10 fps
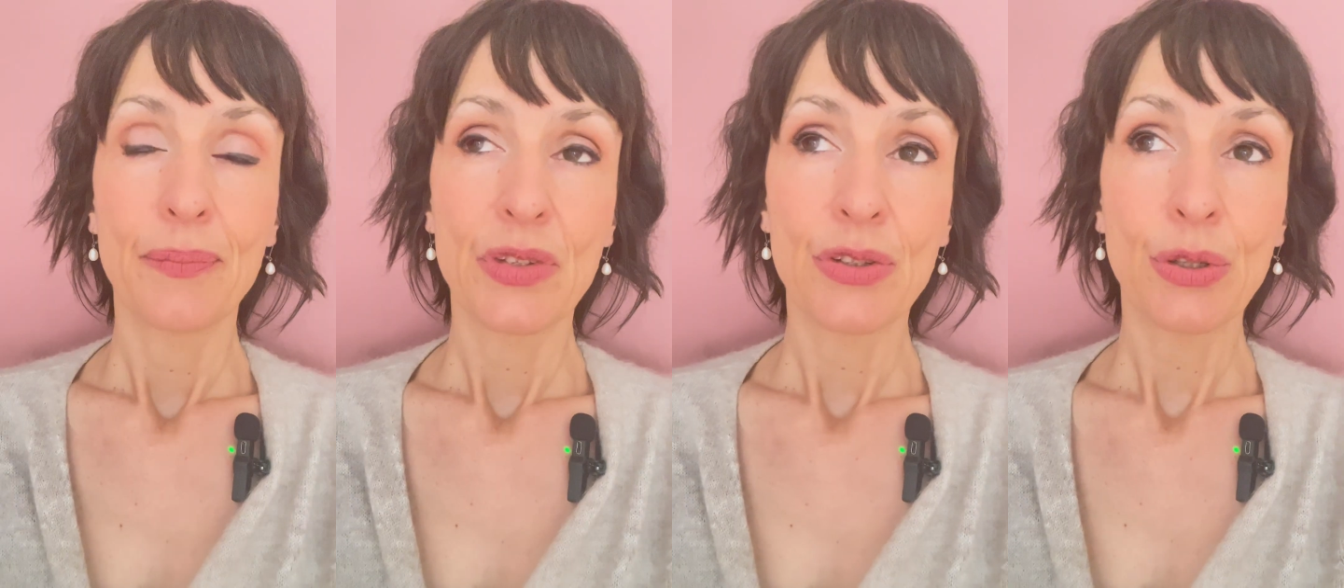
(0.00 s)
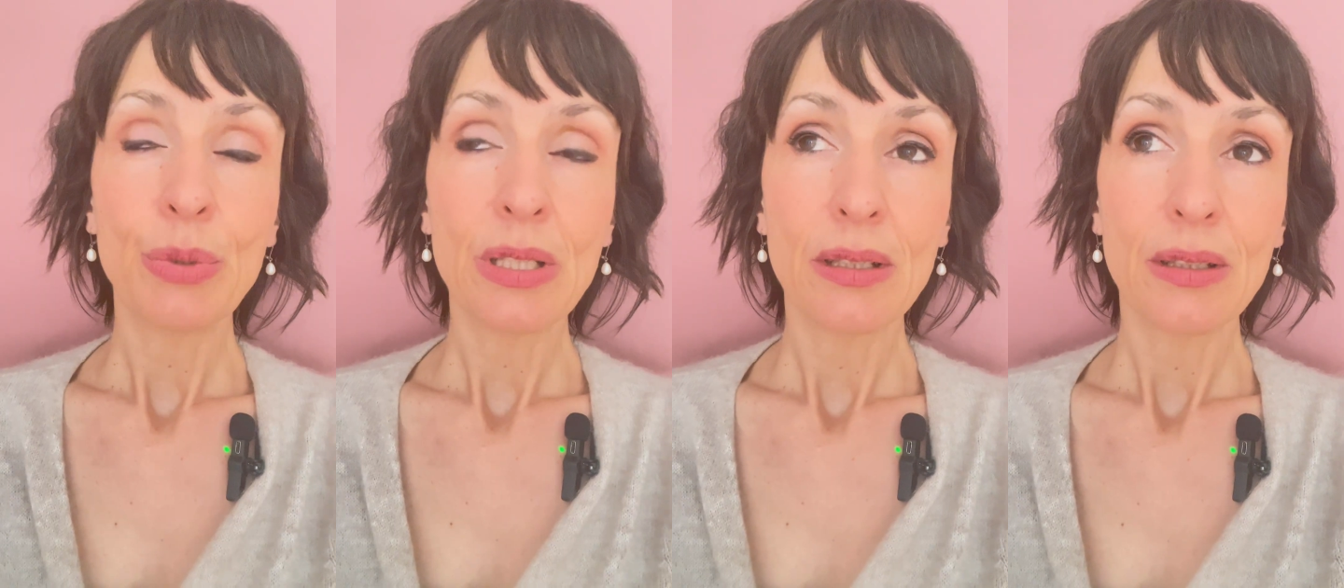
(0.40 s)
So
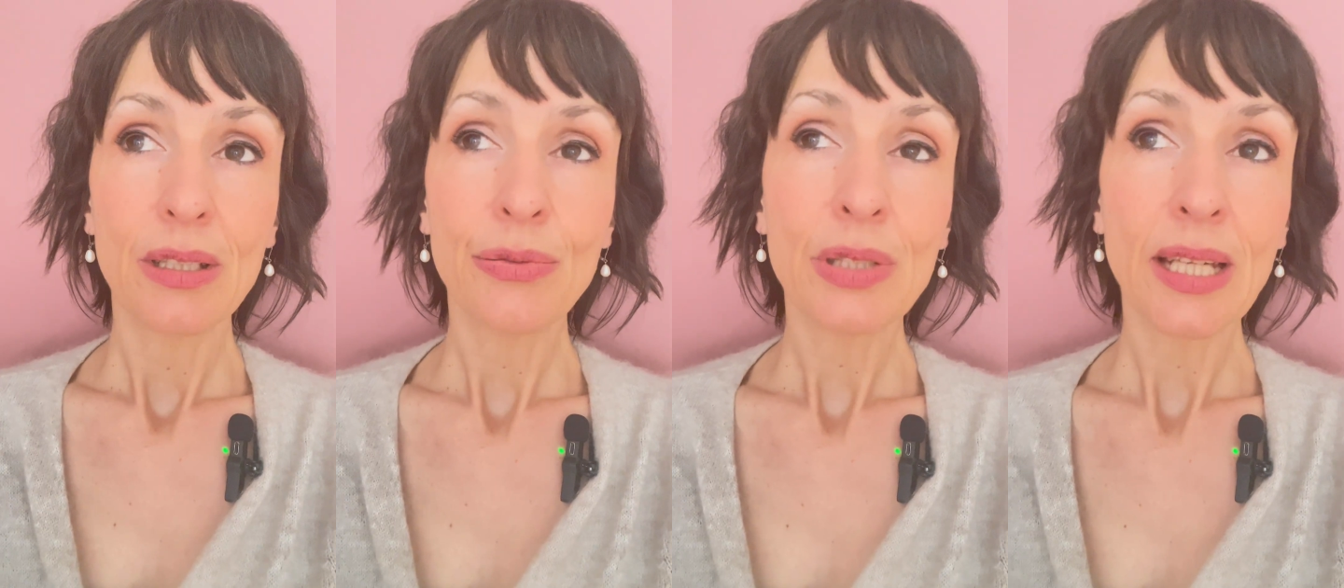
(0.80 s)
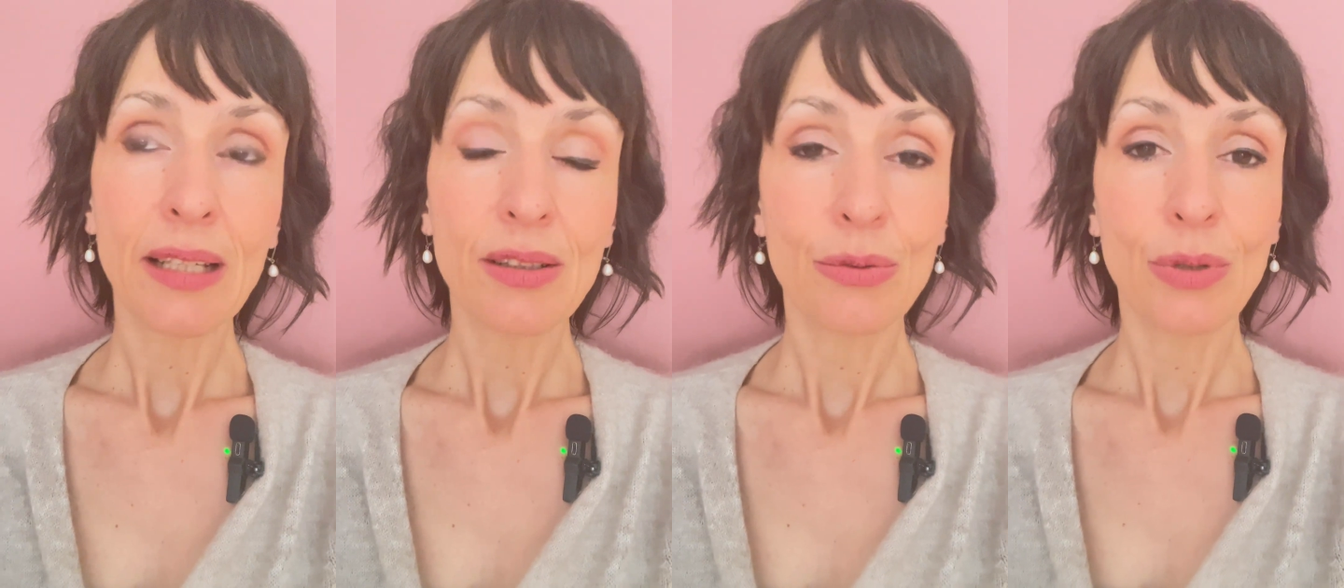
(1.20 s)
if we
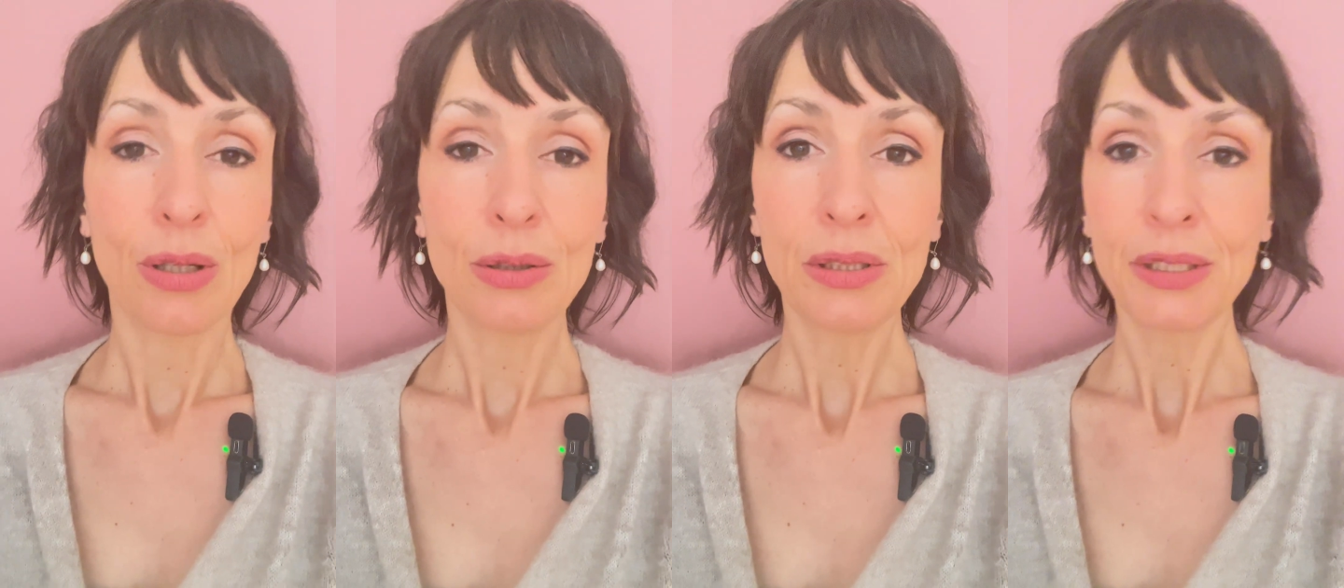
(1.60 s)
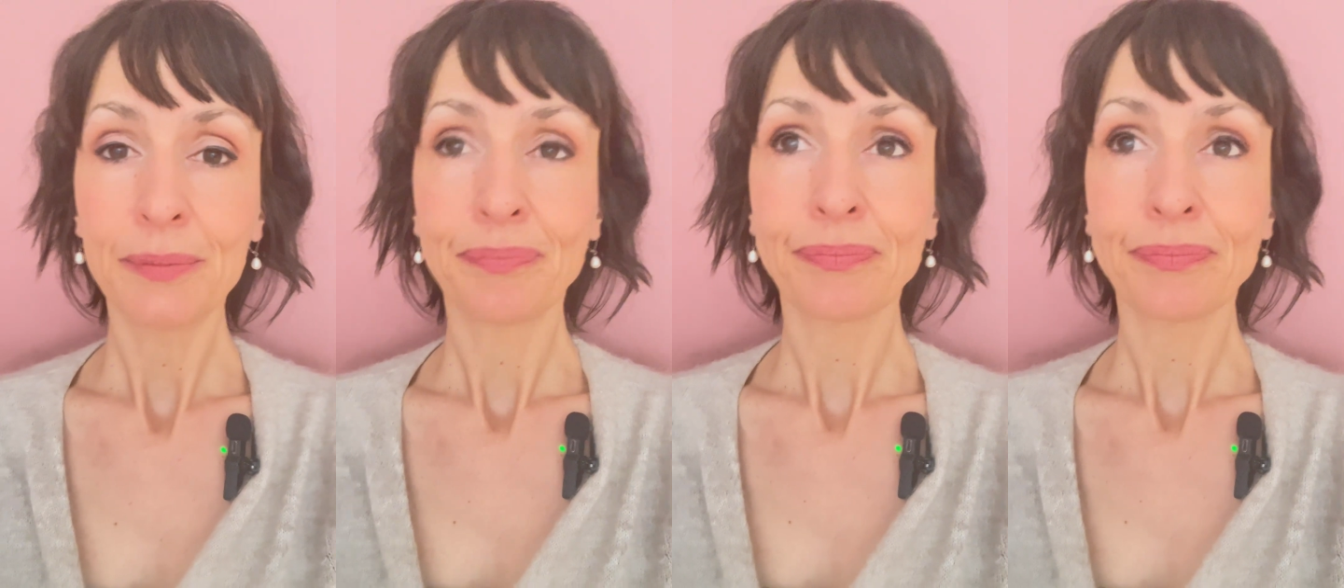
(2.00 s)
take the rose,